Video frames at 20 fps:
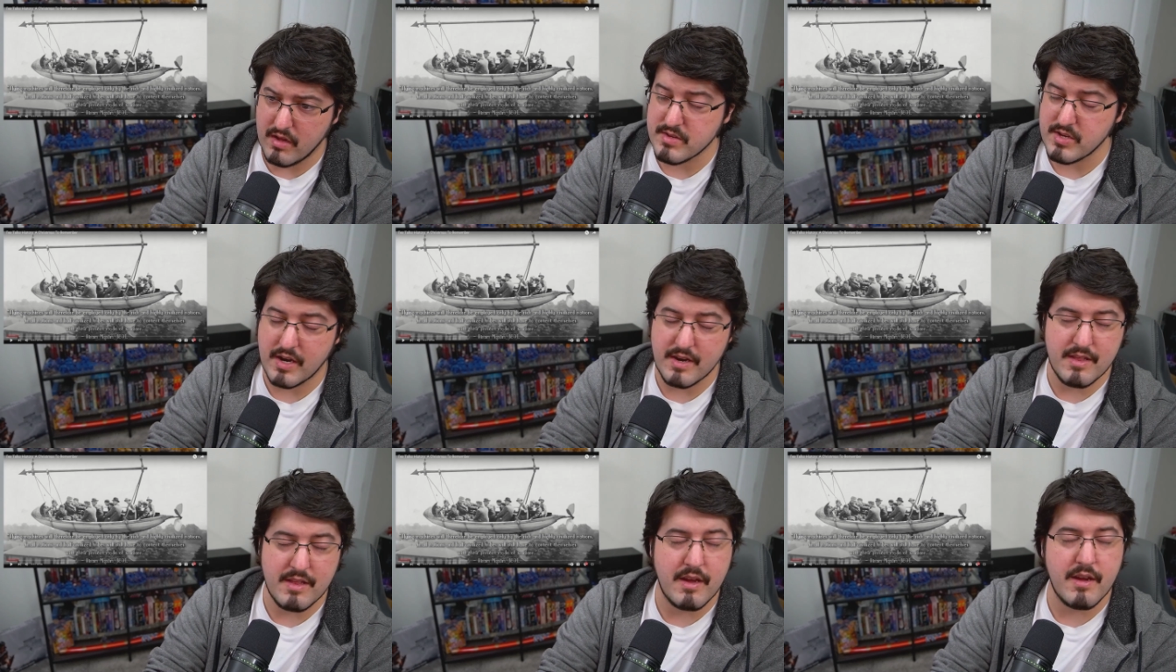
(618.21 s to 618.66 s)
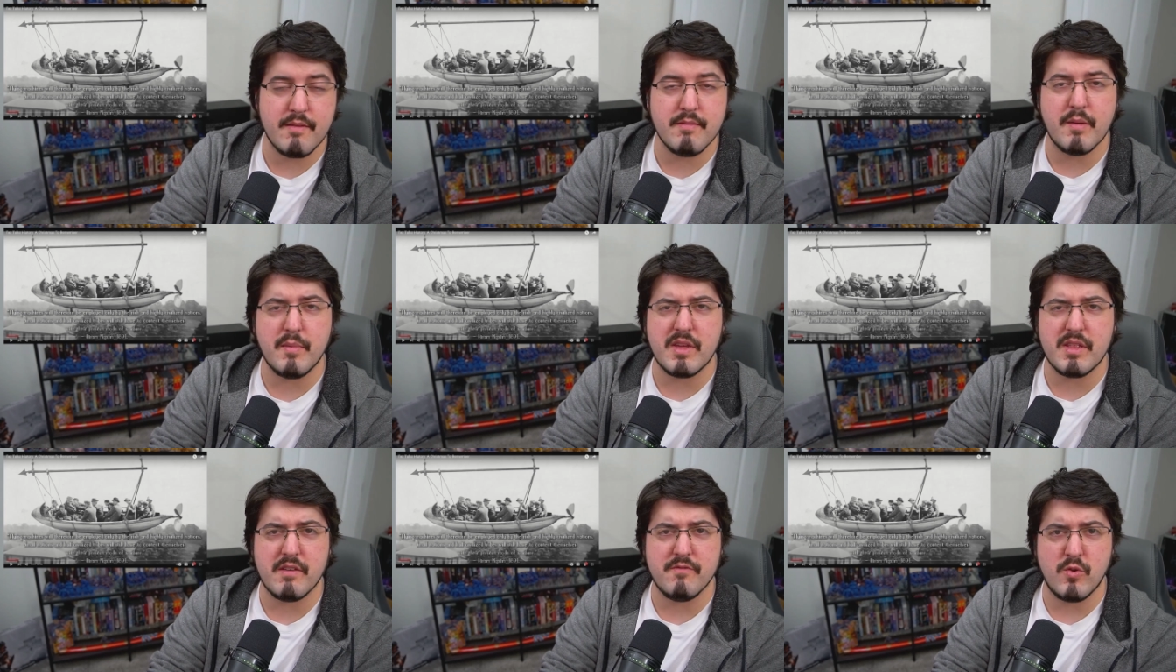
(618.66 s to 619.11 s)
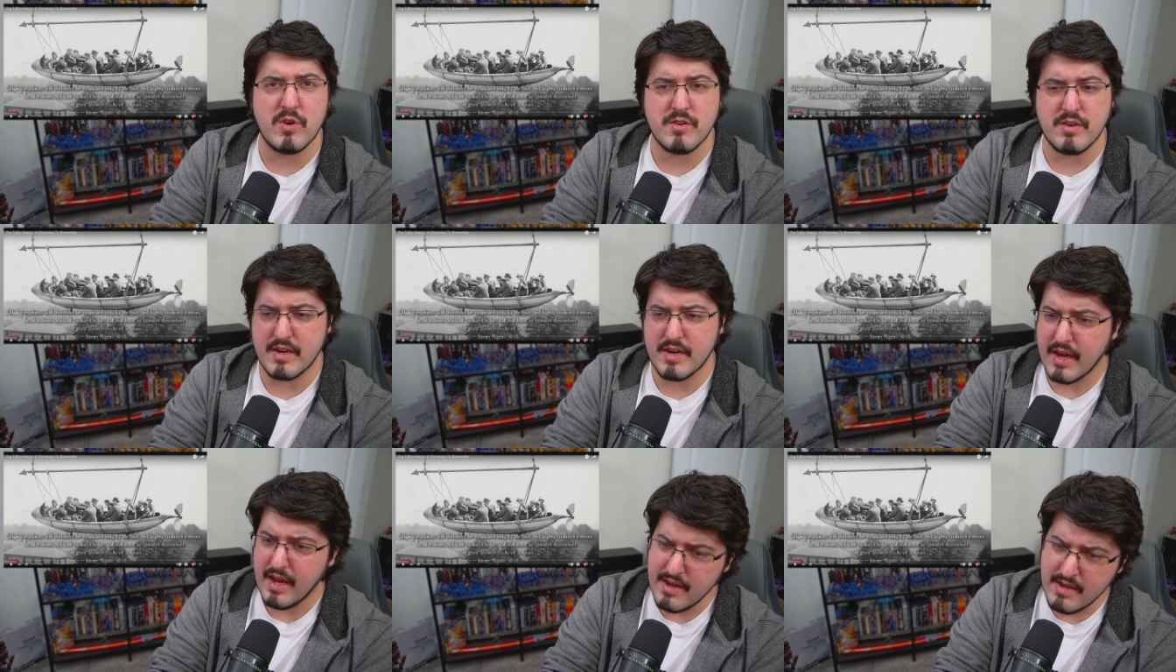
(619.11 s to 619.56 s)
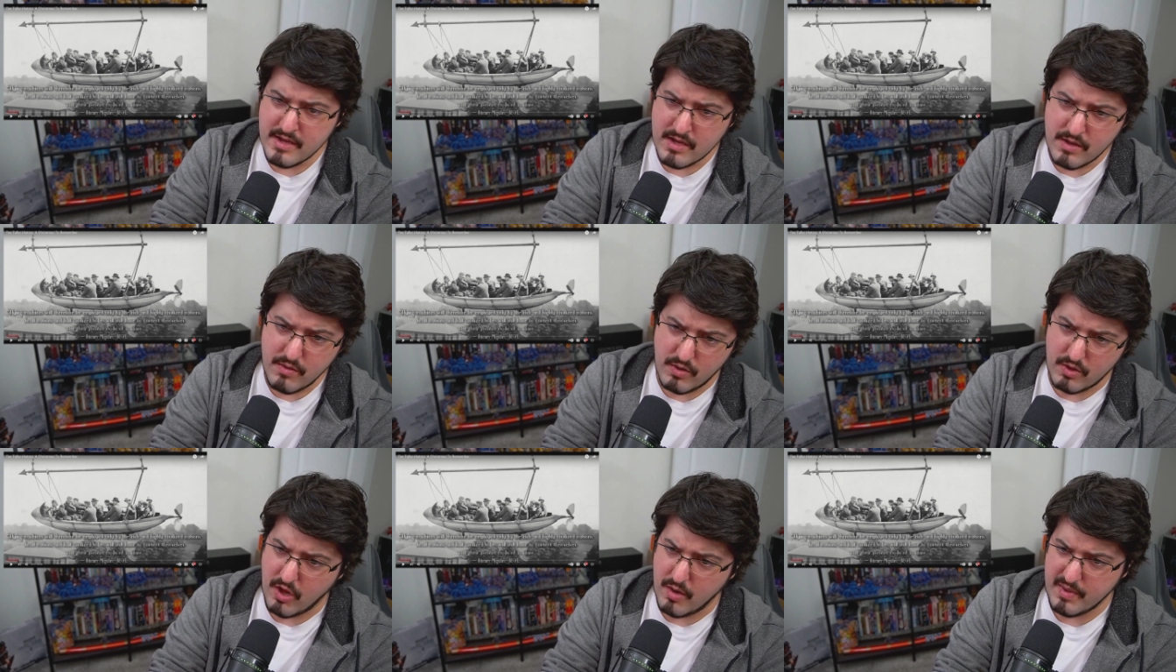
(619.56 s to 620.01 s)
Sorry, uh, let me get that voice right
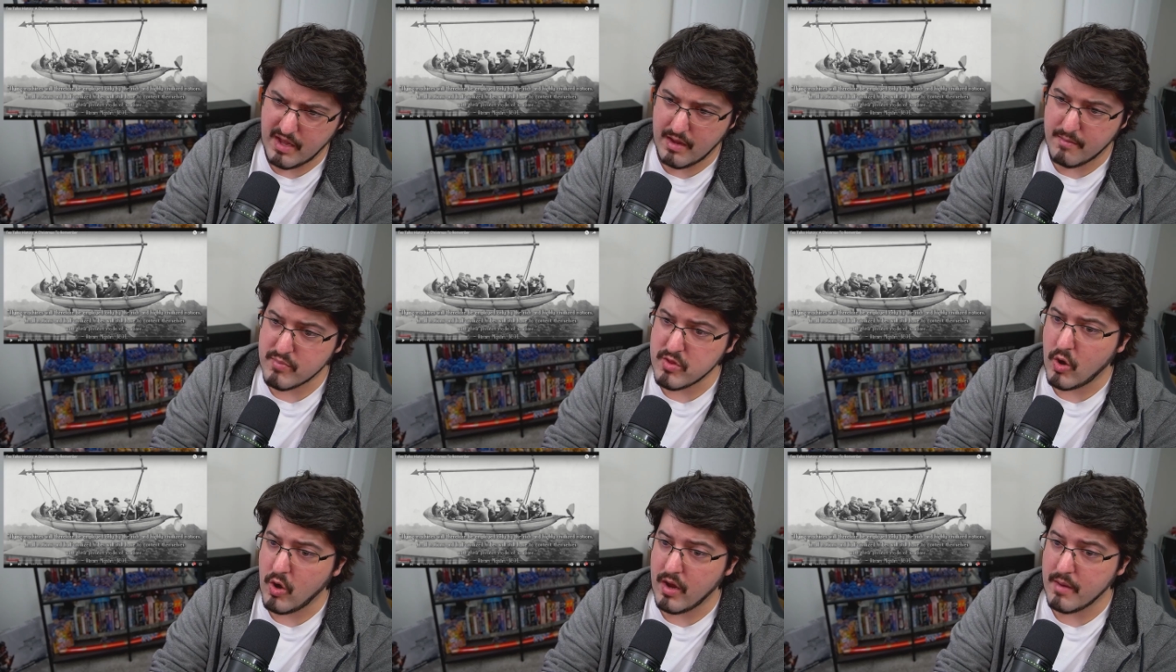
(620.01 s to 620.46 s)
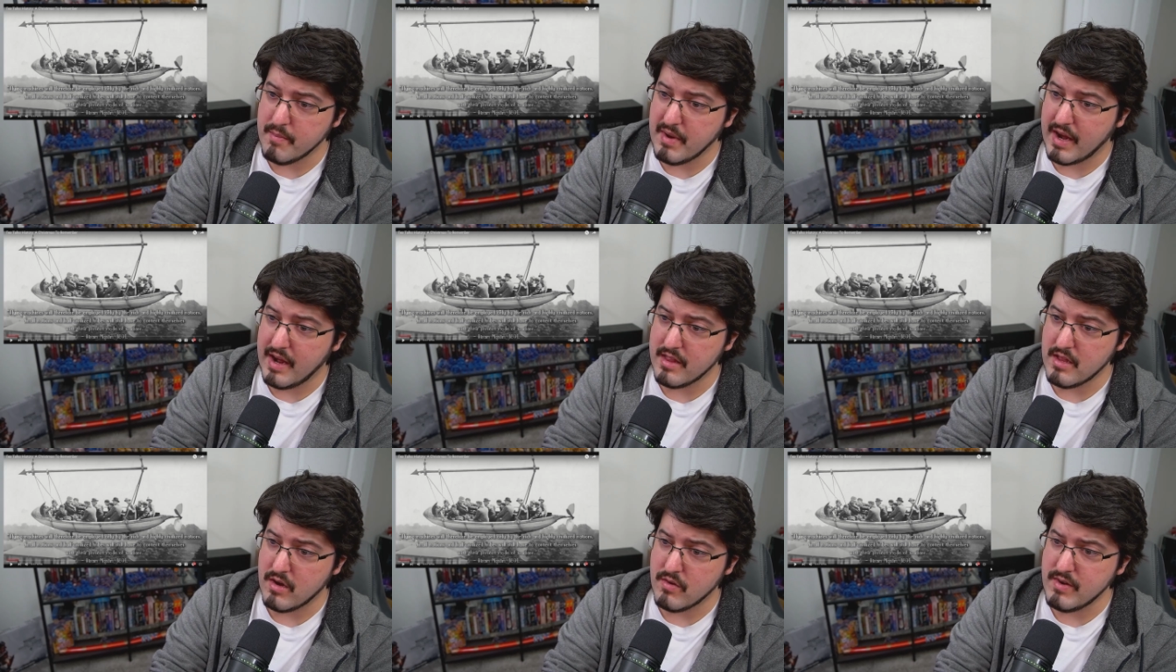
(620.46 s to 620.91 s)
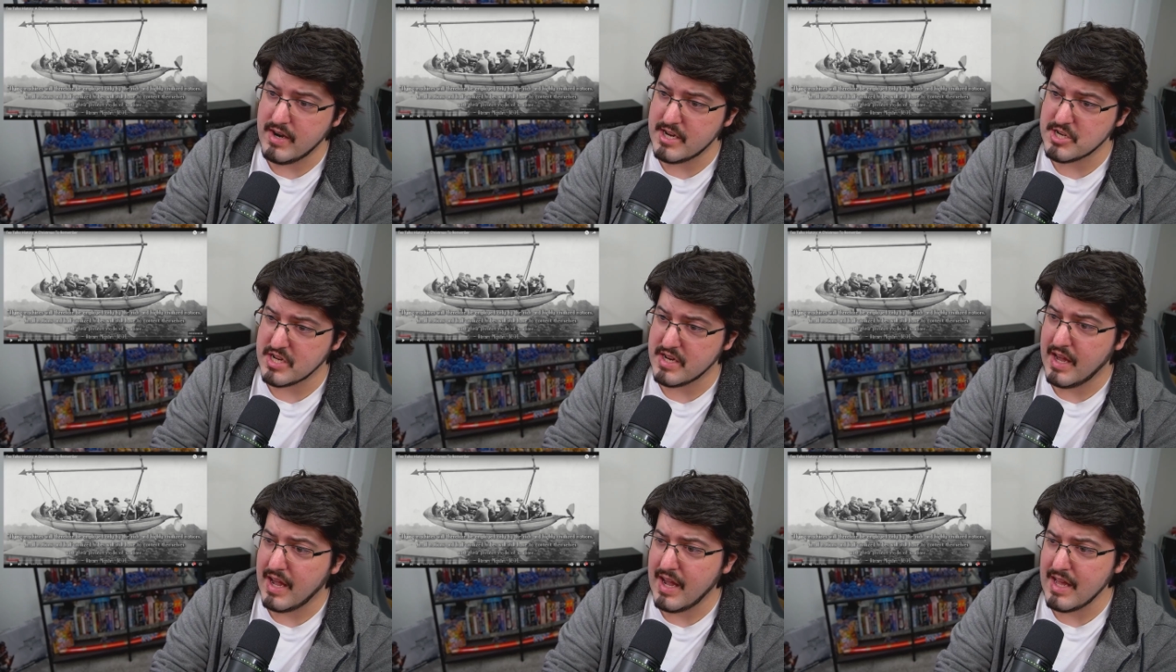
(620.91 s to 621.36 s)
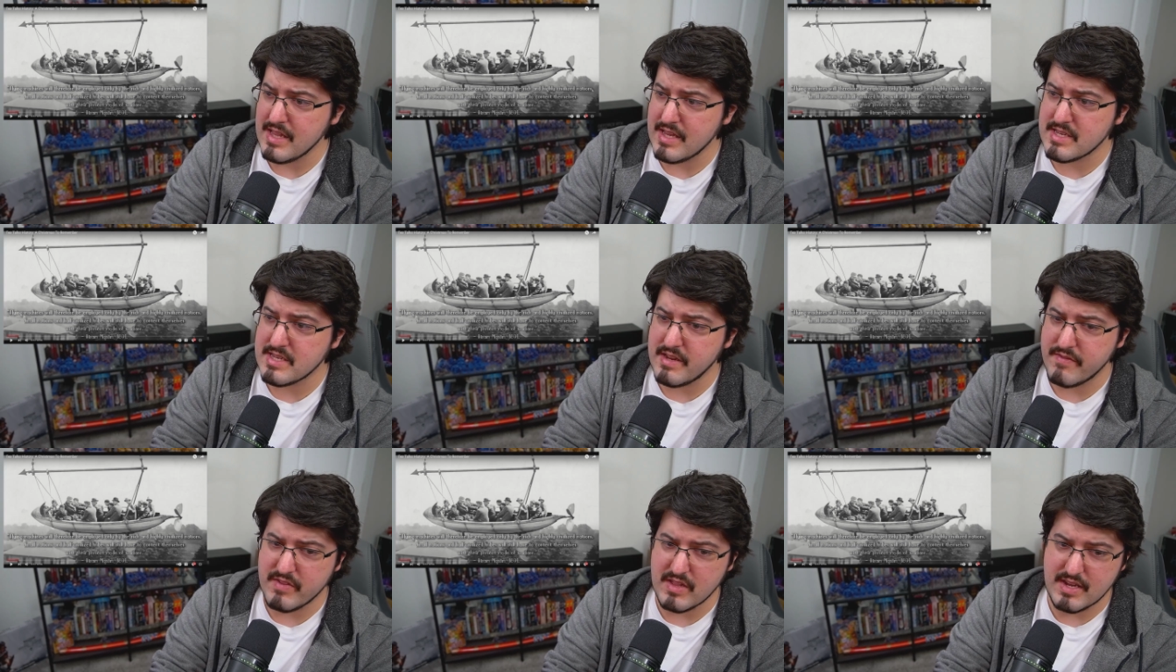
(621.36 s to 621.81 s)
will not be employed by the rich and highly
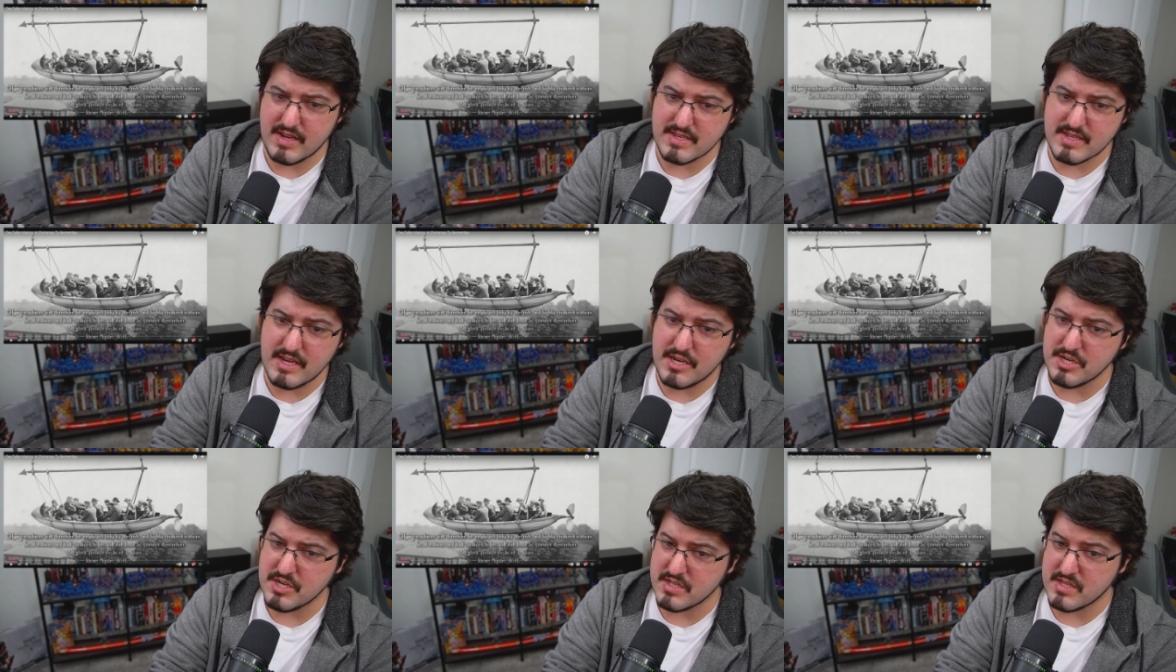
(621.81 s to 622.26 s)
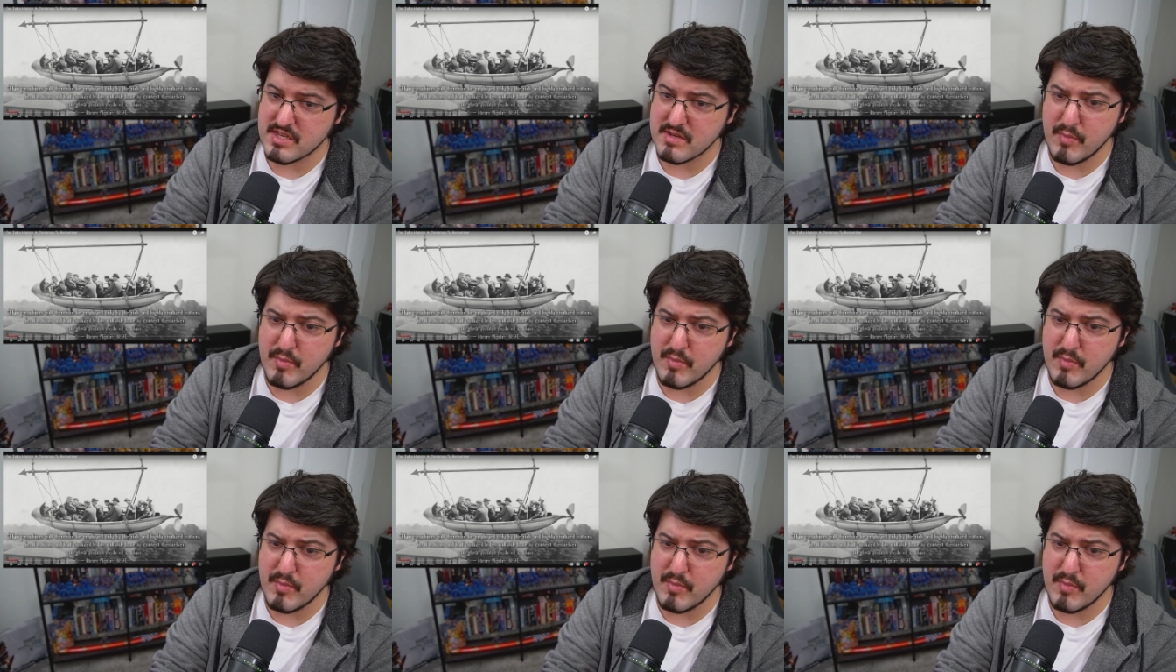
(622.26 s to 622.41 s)
civilized nations.